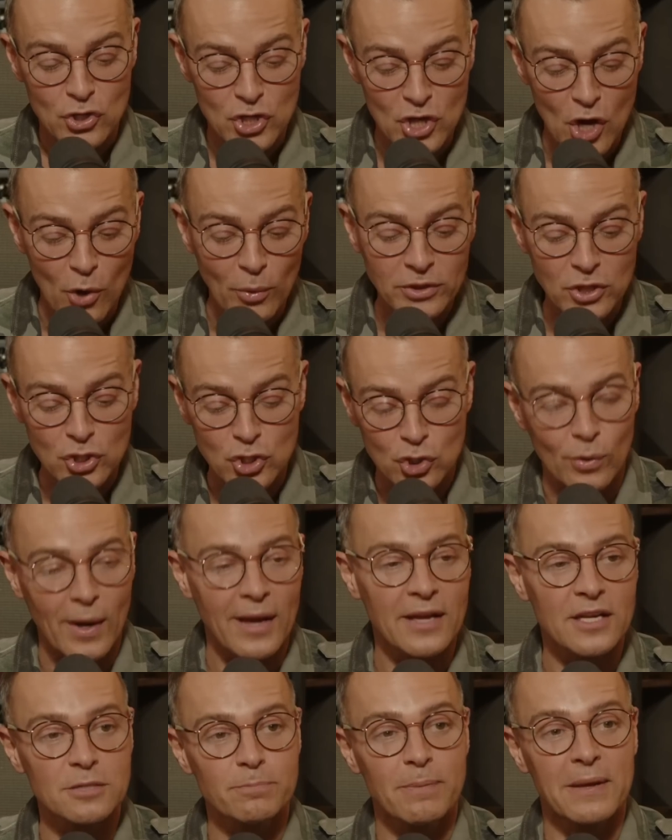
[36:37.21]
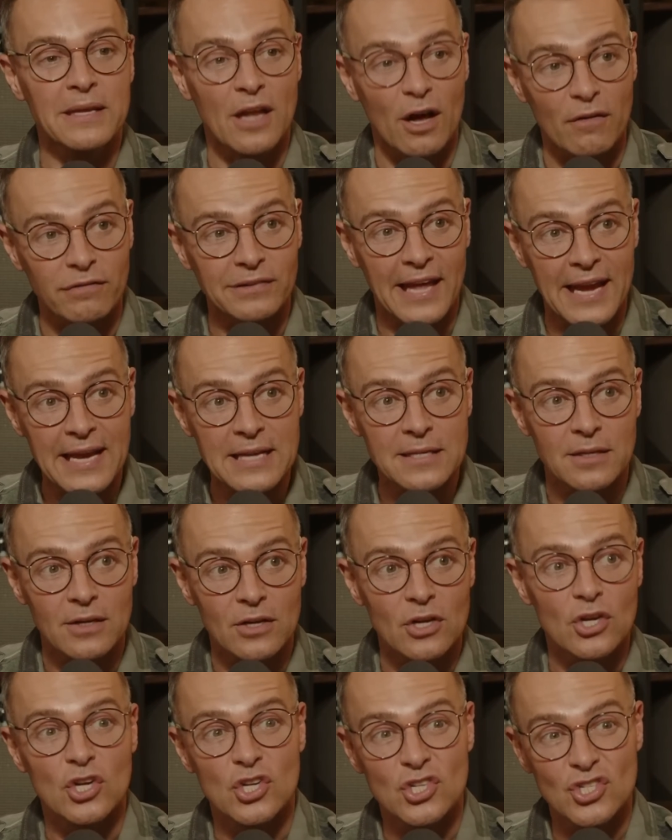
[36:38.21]
You know what the trend has been of
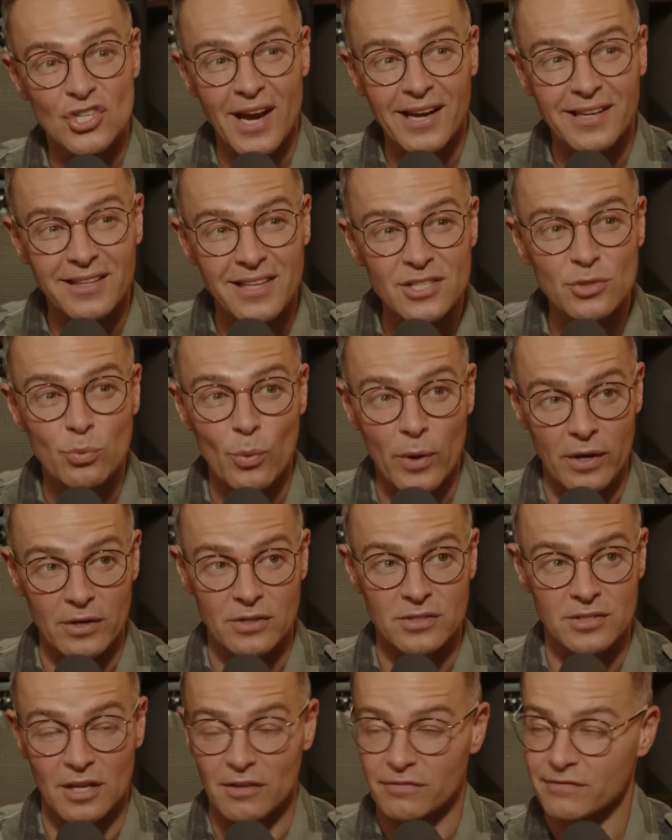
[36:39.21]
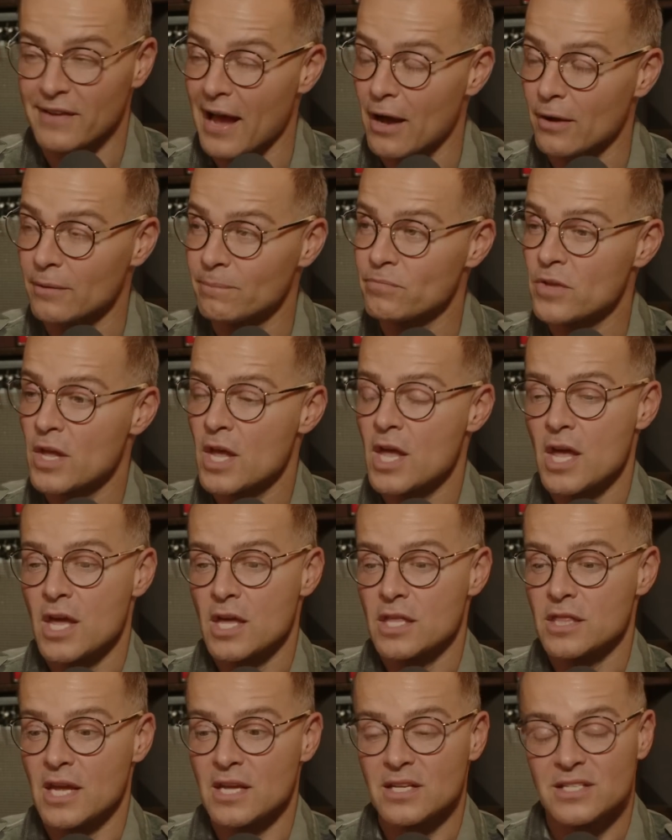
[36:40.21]
late? Check this weird stuff out.
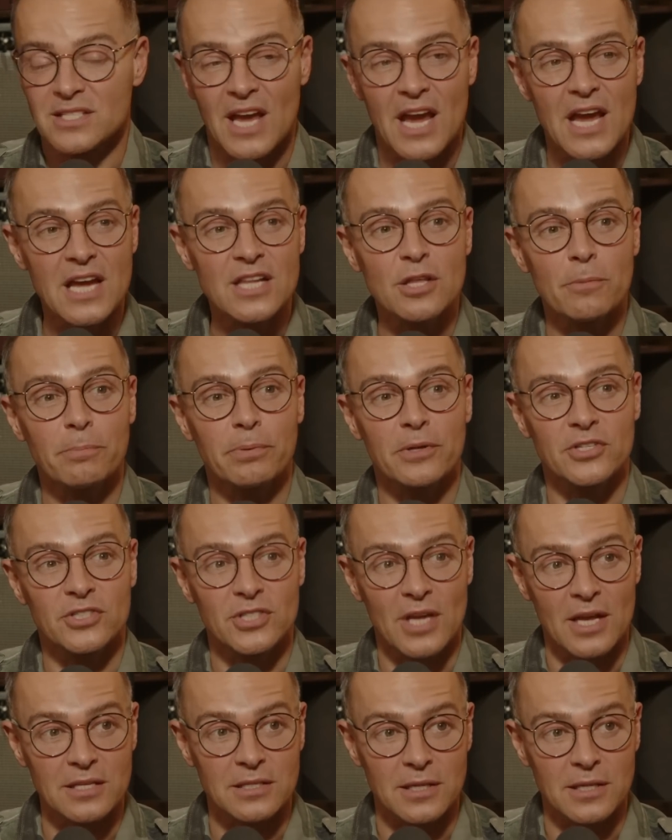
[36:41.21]
They take the placenta.